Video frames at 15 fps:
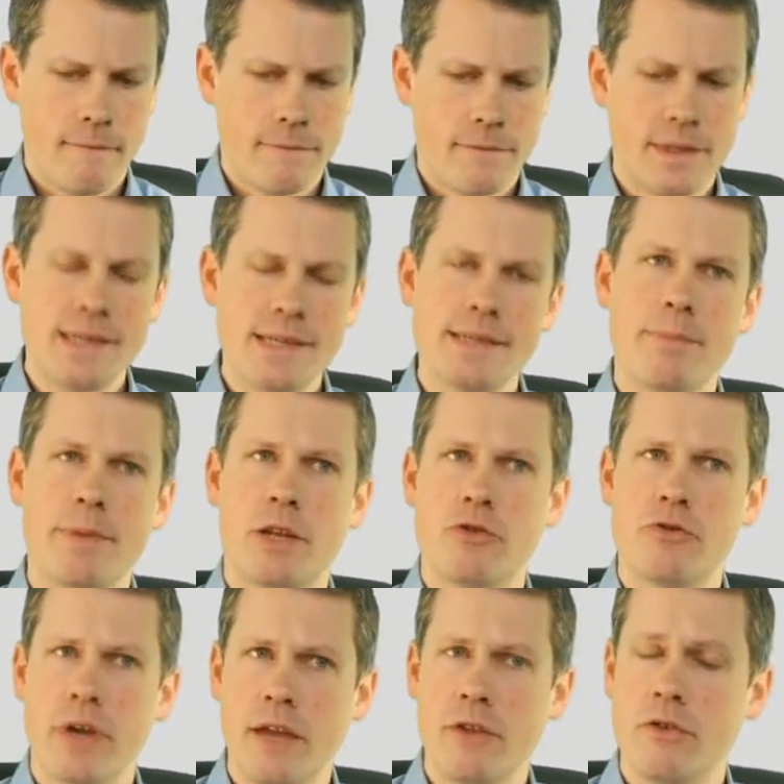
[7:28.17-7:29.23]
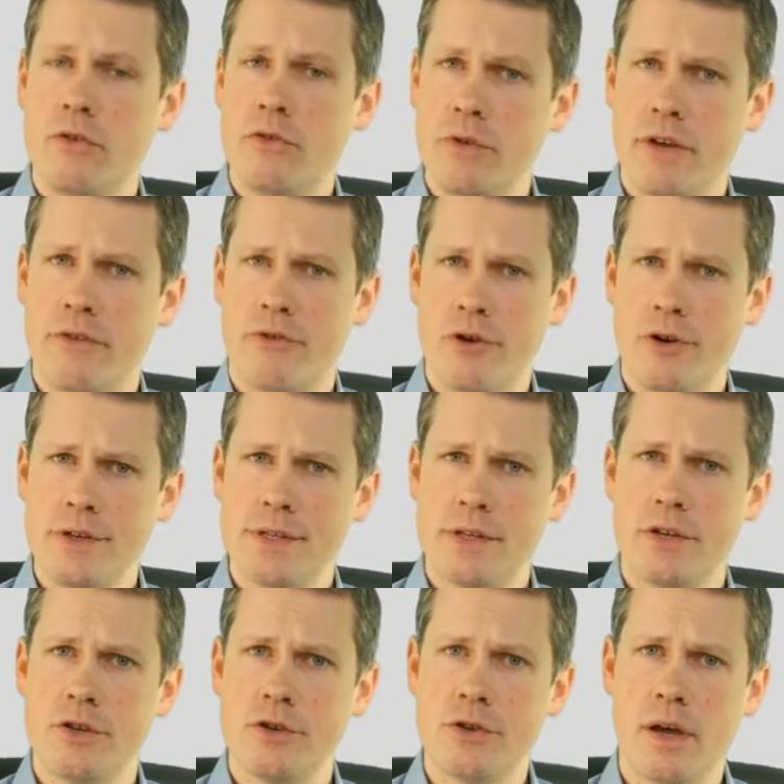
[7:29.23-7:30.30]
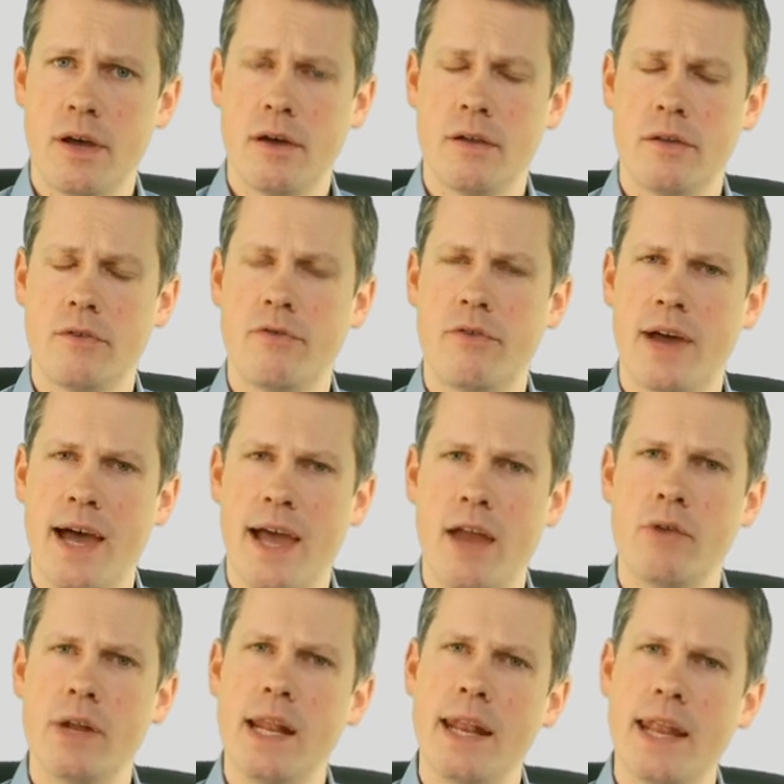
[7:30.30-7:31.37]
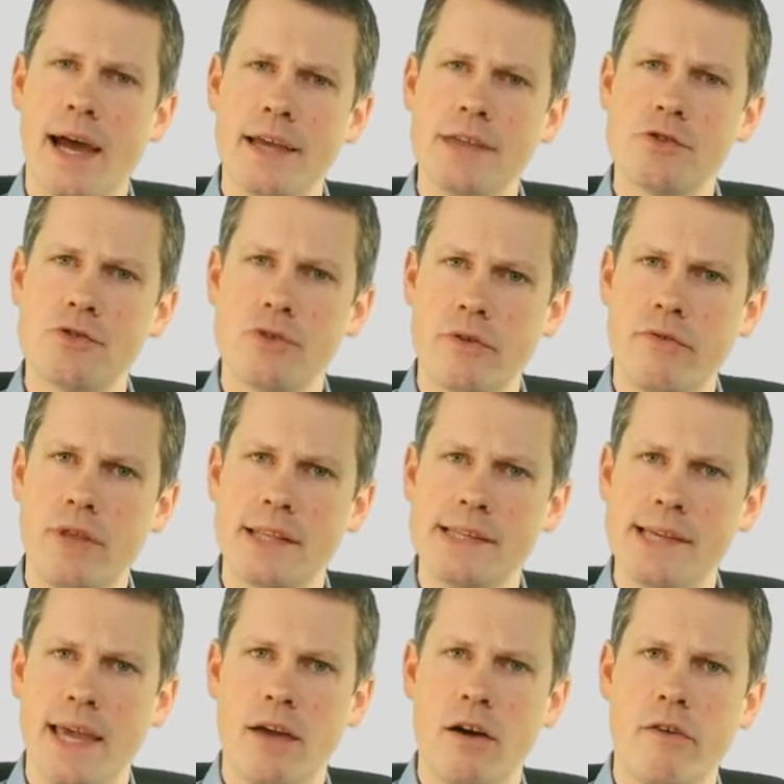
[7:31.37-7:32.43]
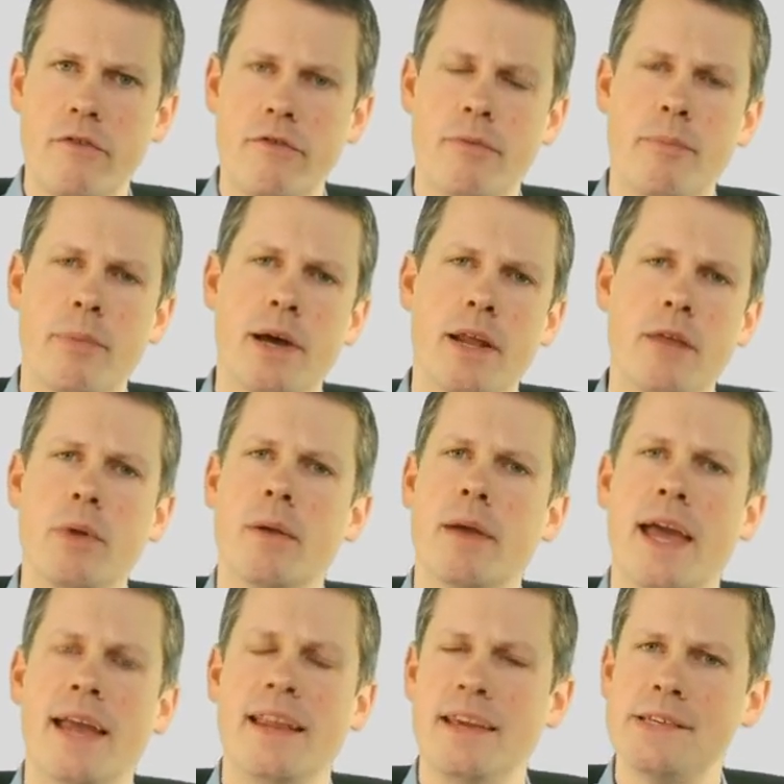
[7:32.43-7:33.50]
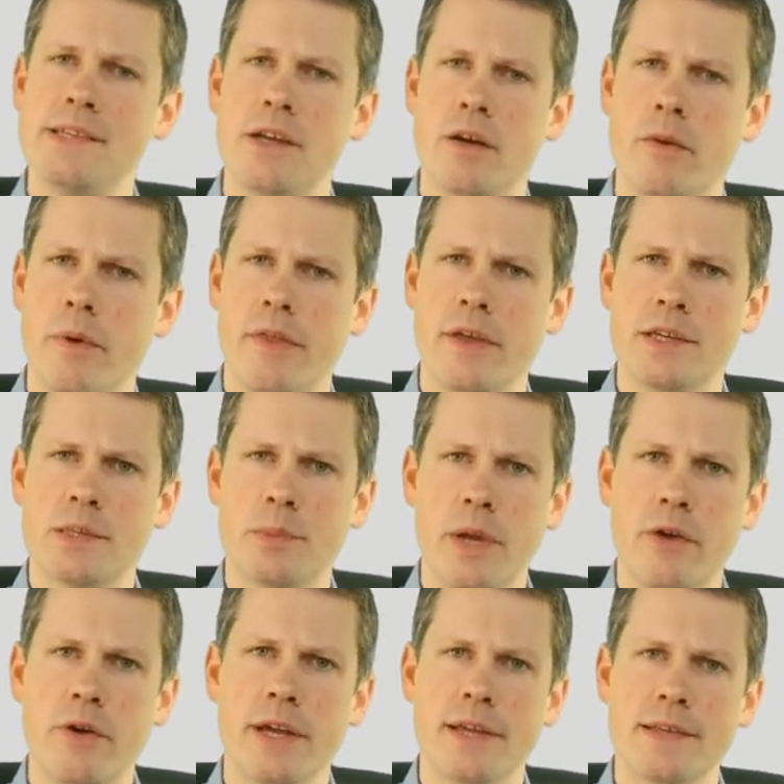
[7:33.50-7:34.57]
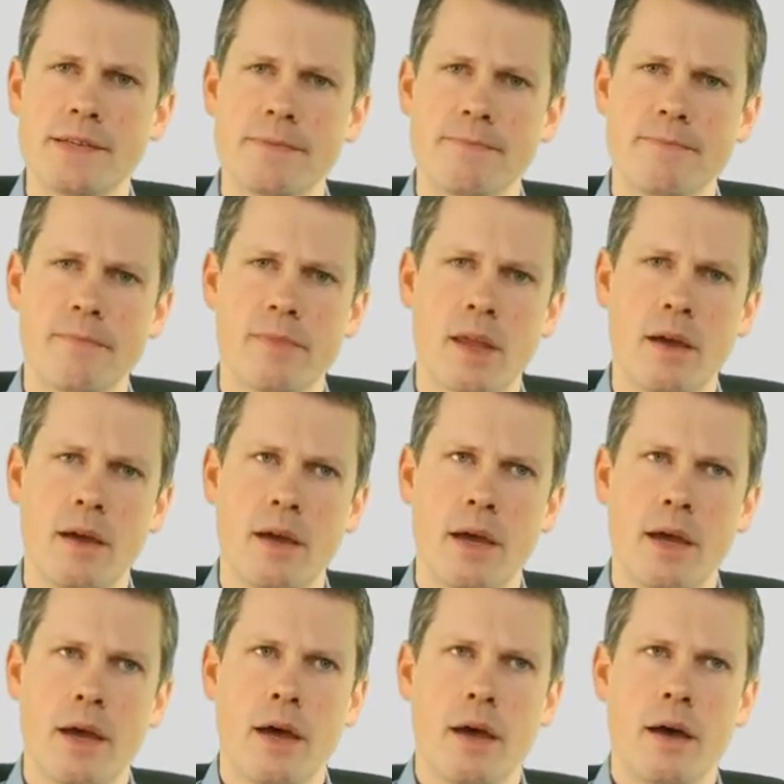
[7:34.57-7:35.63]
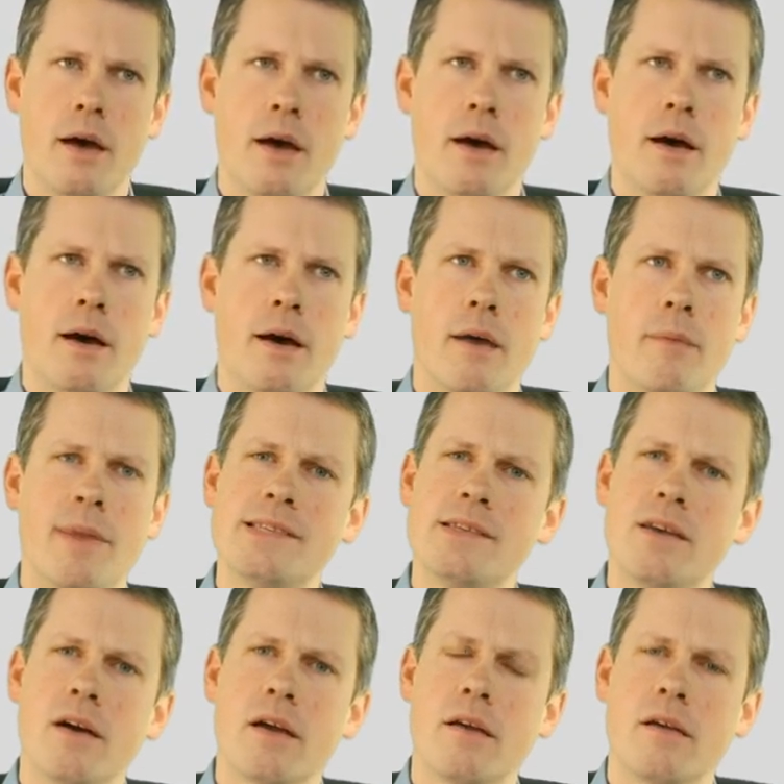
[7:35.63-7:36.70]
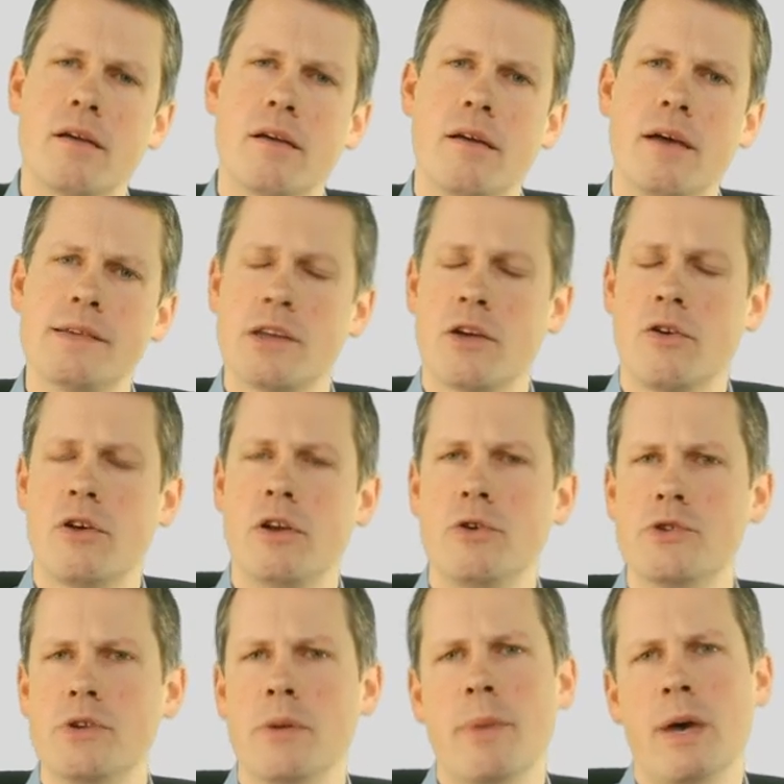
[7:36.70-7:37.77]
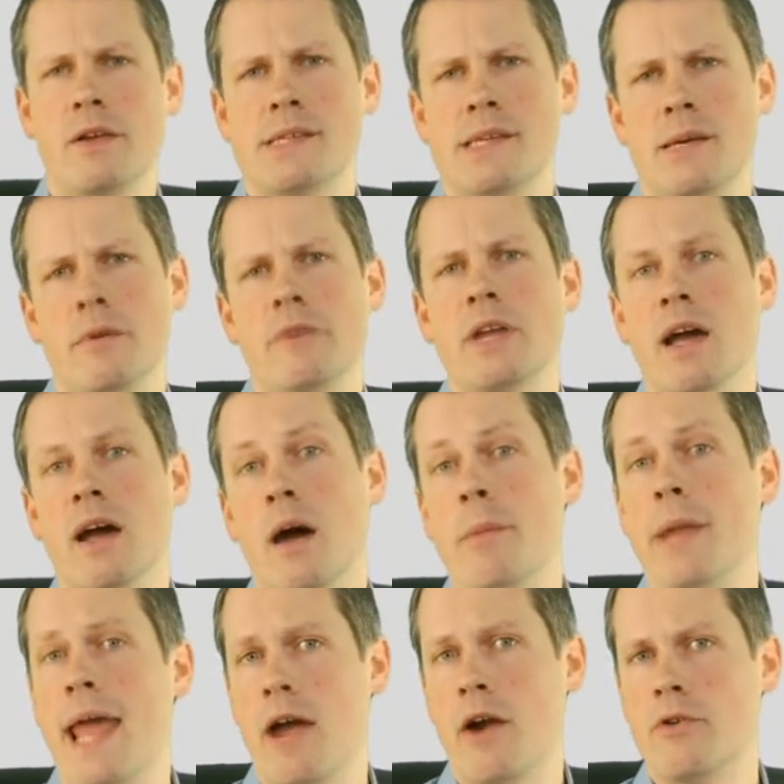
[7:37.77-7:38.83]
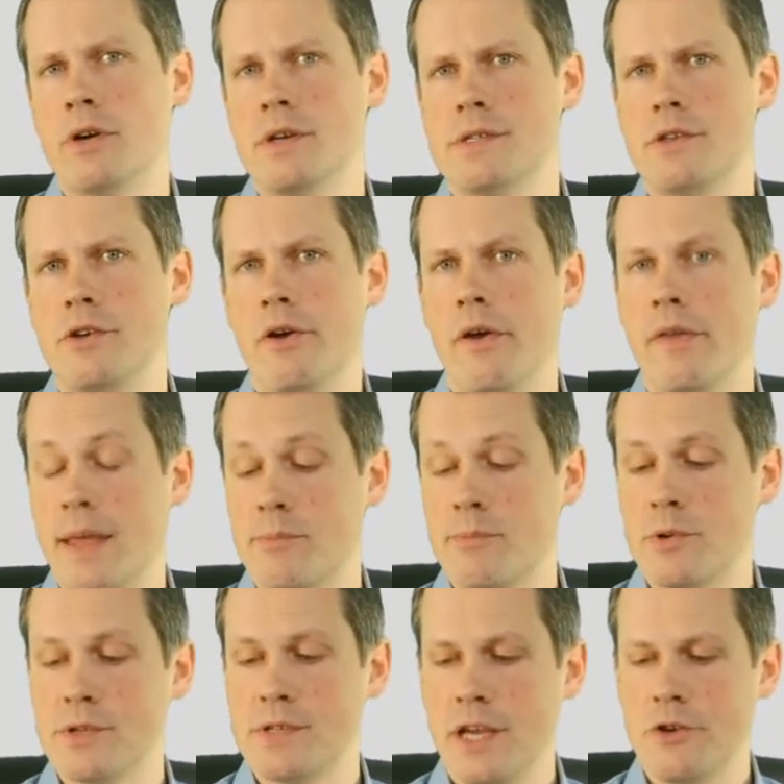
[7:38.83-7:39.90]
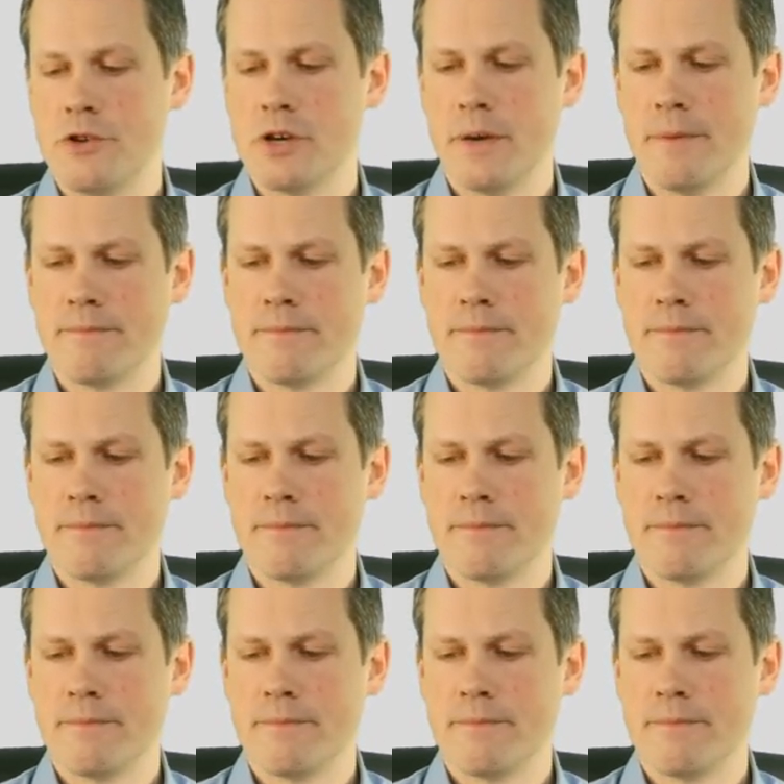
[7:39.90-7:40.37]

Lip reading: This is a bit tricky to do at first, to fly a really nice short field takeoff, but it will get easier with experience. Let's talk as a conclusion about some of the common errors during that procedure.